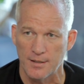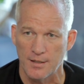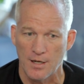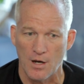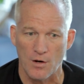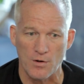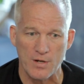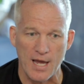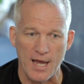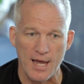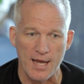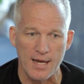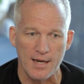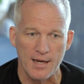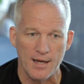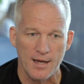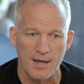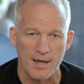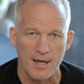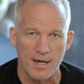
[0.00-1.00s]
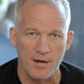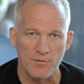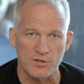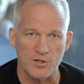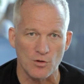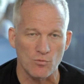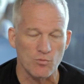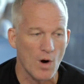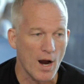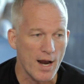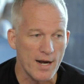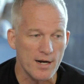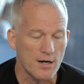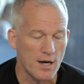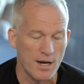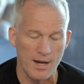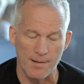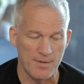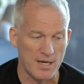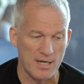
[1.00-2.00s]
okay? It was a
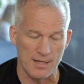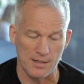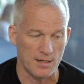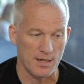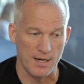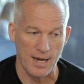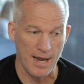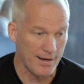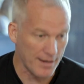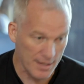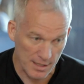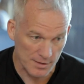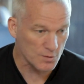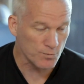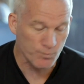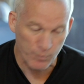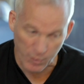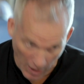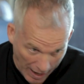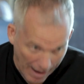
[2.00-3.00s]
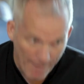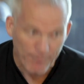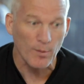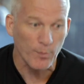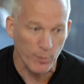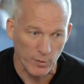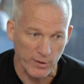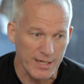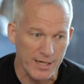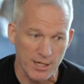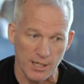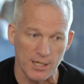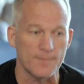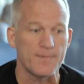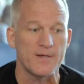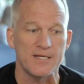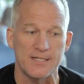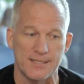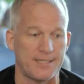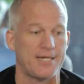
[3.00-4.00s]
writer, I mean, and it's probably gonna
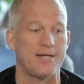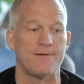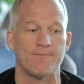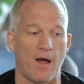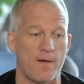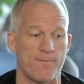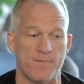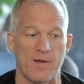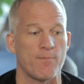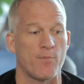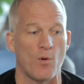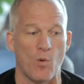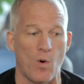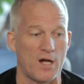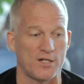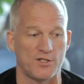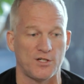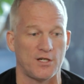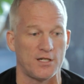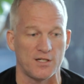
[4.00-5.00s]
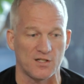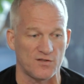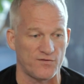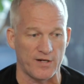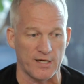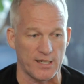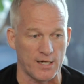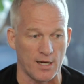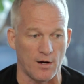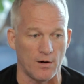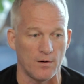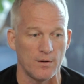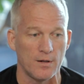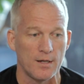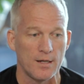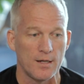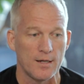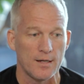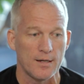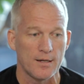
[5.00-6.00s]
be seen by people watching this video,
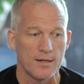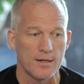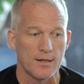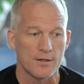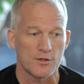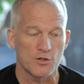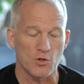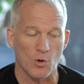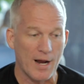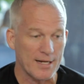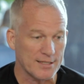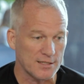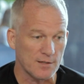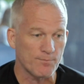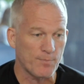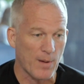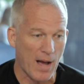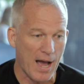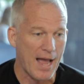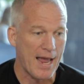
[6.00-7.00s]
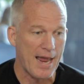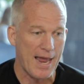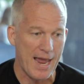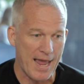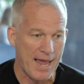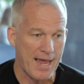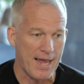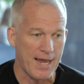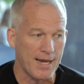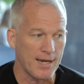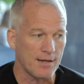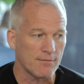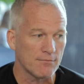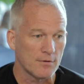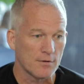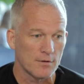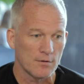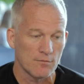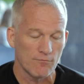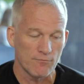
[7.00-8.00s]
directed by a
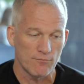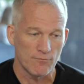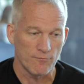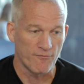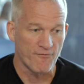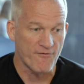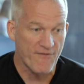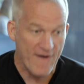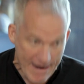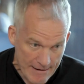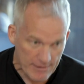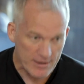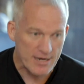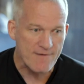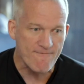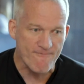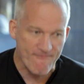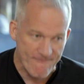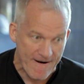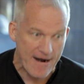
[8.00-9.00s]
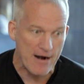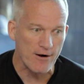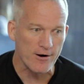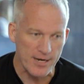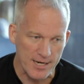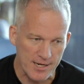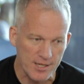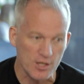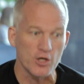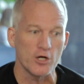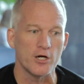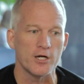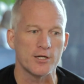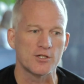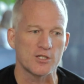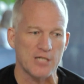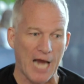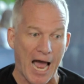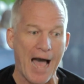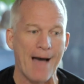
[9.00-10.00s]
very, very
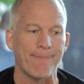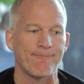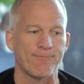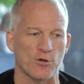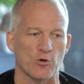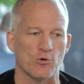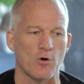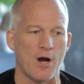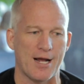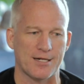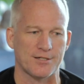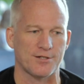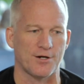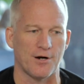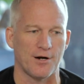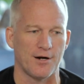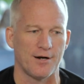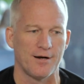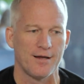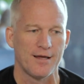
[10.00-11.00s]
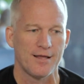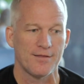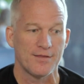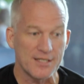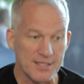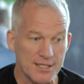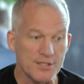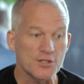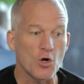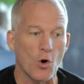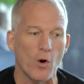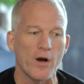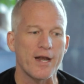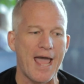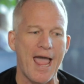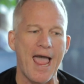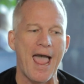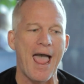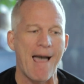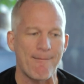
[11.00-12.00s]
good top director. This is going
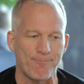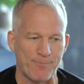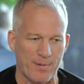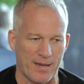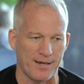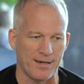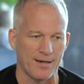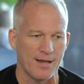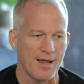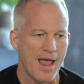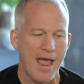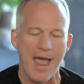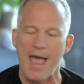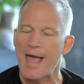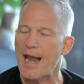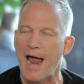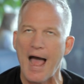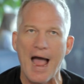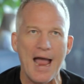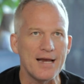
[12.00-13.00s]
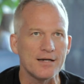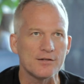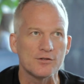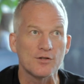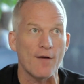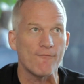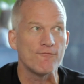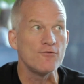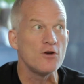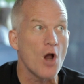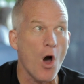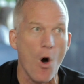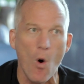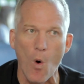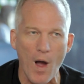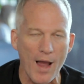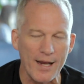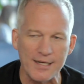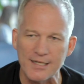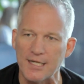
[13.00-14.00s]
to happen, and I have
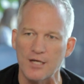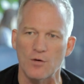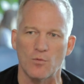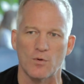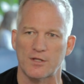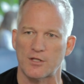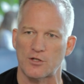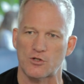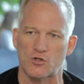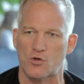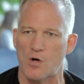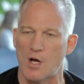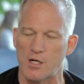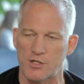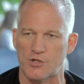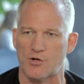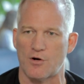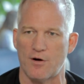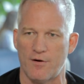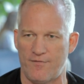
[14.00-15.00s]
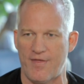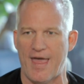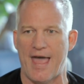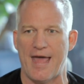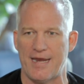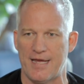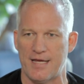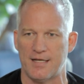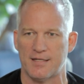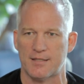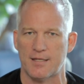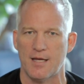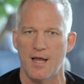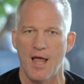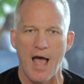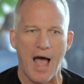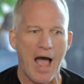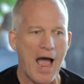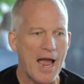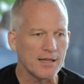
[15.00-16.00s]
no idea what the structure of that is.
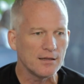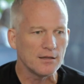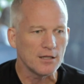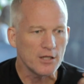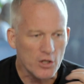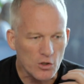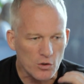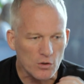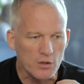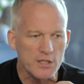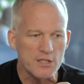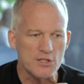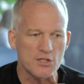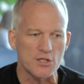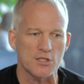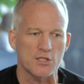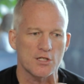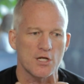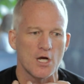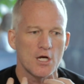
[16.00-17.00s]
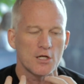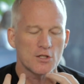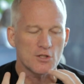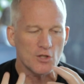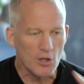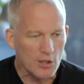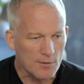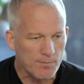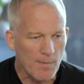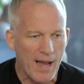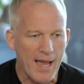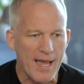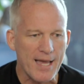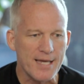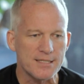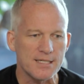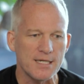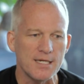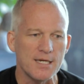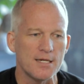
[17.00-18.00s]
I literally just took my
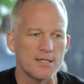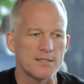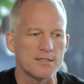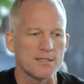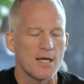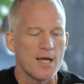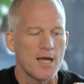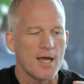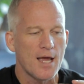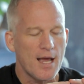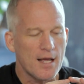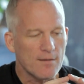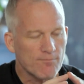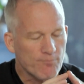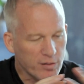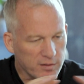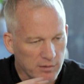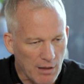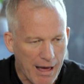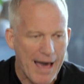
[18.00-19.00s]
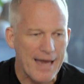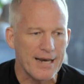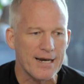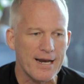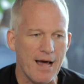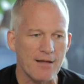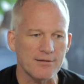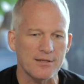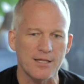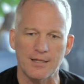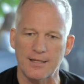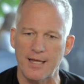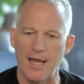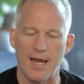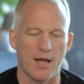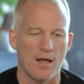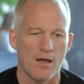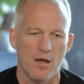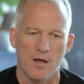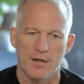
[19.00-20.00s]
ideas, plotted out the
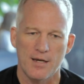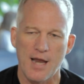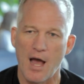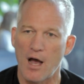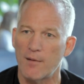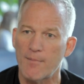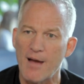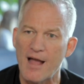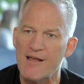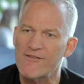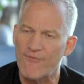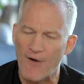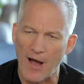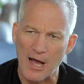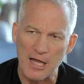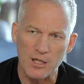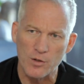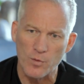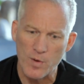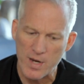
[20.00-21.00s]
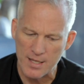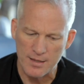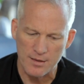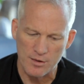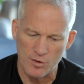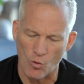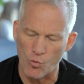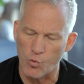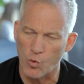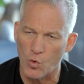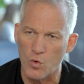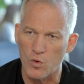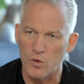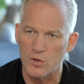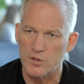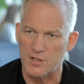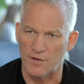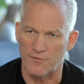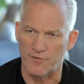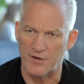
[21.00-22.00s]
thing, Now, am I following the
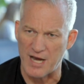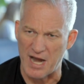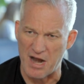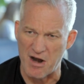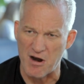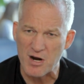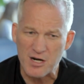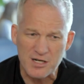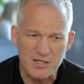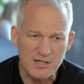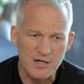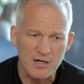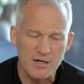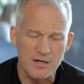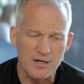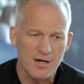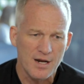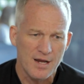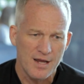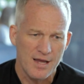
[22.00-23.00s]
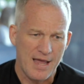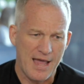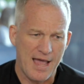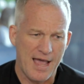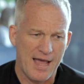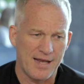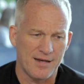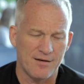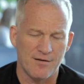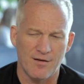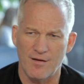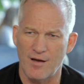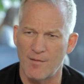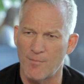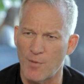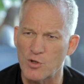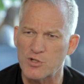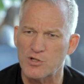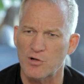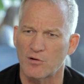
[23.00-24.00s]
rules of character and
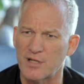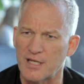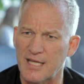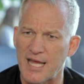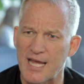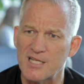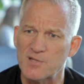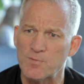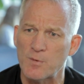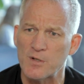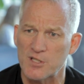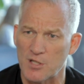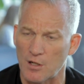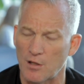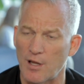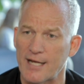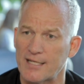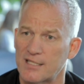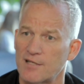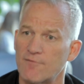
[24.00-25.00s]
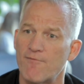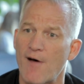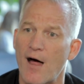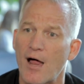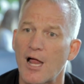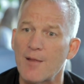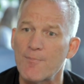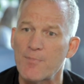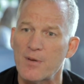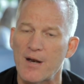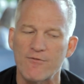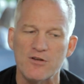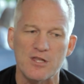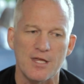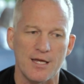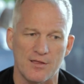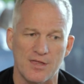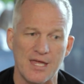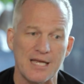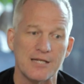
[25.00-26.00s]
emotional engagement to like develop and
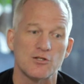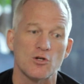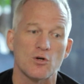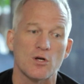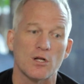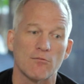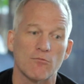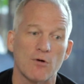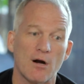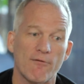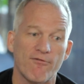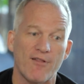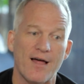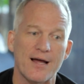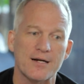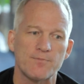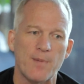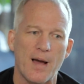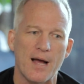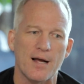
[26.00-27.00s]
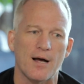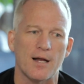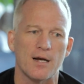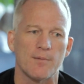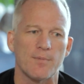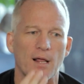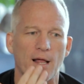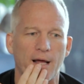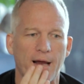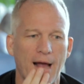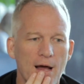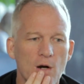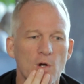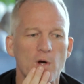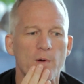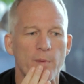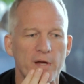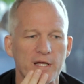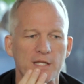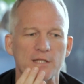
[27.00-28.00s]
everything, things you can reflect back on and be like, how do
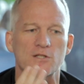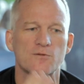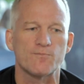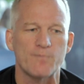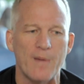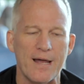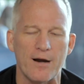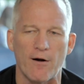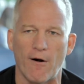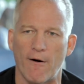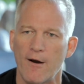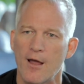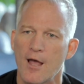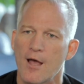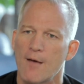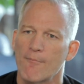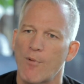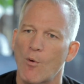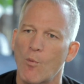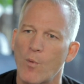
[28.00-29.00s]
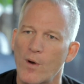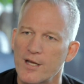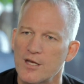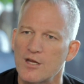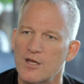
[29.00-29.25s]
I make this better? But when